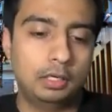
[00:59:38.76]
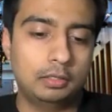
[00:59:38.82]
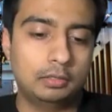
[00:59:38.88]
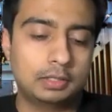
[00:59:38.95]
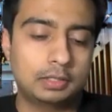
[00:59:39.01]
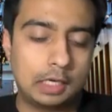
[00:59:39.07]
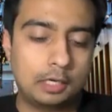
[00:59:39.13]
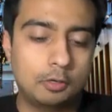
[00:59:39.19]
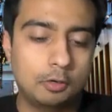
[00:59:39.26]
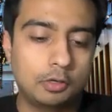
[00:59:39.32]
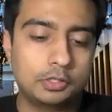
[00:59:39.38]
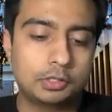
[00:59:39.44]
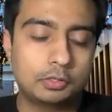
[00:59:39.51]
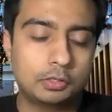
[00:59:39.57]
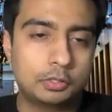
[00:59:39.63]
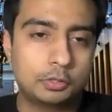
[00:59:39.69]

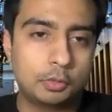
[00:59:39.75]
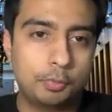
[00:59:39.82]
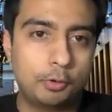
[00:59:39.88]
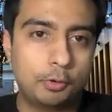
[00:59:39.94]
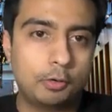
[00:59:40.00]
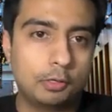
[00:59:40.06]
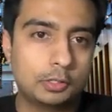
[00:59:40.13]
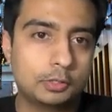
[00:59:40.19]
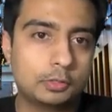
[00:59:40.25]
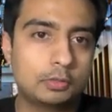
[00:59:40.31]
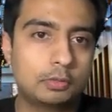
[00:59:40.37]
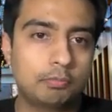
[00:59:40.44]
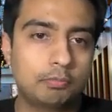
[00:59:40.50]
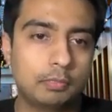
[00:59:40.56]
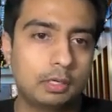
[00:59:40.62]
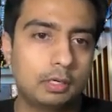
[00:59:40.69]
psychological support also
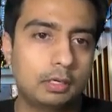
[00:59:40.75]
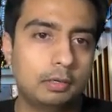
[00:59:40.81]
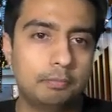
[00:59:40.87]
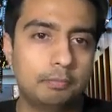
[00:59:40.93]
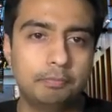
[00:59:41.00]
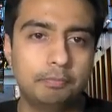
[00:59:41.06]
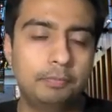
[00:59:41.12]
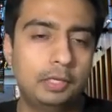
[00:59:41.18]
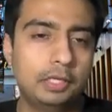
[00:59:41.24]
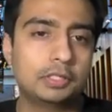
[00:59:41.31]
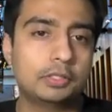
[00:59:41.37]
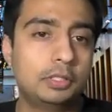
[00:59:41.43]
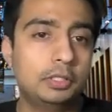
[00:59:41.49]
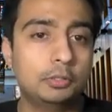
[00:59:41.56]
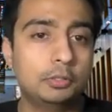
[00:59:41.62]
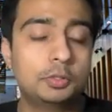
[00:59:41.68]
plays a
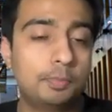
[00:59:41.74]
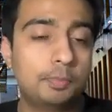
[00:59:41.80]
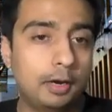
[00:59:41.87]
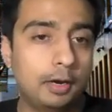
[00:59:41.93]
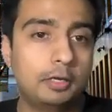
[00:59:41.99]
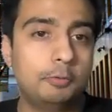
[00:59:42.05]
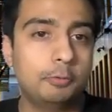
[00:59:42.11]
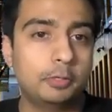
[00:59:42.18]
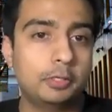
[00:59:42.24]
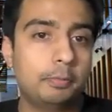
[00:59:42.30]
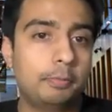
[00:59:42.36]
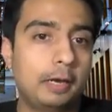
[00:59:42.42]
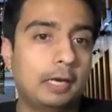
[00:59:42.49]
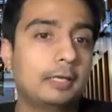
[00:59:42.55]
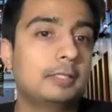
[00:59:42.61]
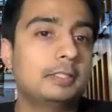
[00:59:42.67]
huge part when you're
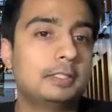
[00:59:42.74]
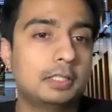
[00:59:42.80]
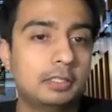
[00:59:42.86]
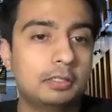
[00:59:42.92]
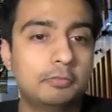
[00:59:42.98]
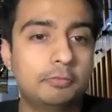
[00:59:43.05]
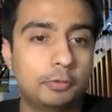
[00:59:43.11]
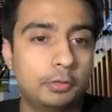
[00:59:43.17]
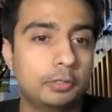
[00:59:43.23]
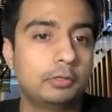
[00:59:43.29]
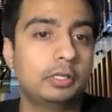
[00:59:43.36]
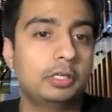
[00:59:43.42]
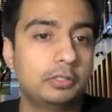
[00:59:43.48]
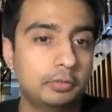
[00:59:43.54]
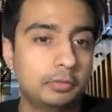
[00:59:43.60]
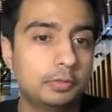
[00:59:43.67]
practicing for your
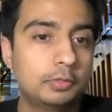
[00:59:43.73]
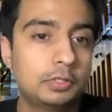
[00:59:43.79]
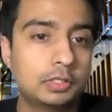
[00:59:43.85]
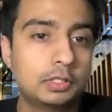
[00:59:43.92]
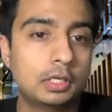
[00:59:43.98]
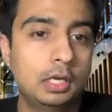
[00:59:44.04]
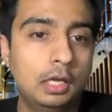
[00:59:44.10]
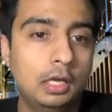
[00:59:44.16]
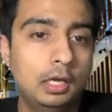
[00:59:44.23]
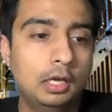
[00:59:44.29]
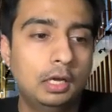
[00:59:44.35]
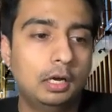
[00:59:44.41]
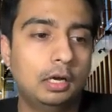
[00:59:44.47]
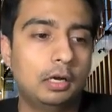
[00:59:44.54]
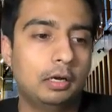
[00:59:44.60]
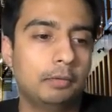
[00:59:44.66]
interviews,
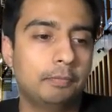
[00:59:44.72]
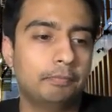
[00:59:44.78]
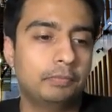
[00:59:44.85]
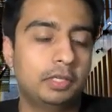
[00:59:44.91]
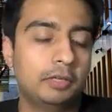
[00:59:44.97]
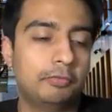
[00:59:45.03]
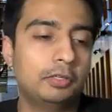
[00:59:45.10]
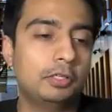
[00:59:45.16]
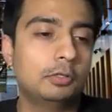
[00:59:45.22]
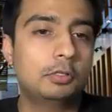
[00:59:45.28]
giving you